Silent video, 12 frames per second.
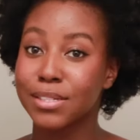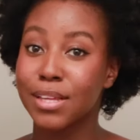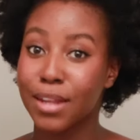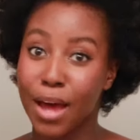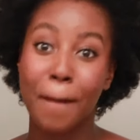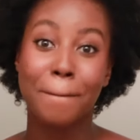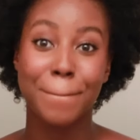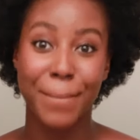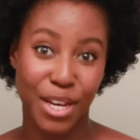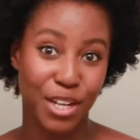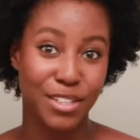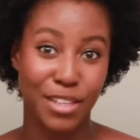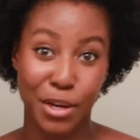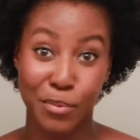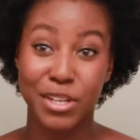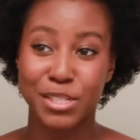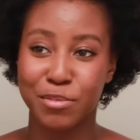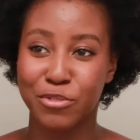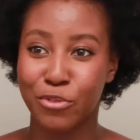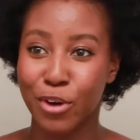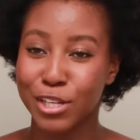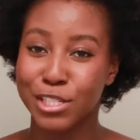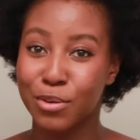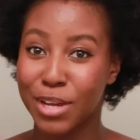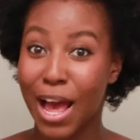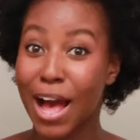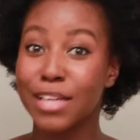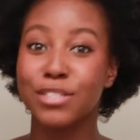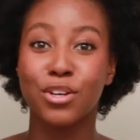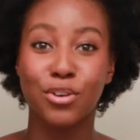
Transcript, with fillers: looks a lot bigger than it was before. So it has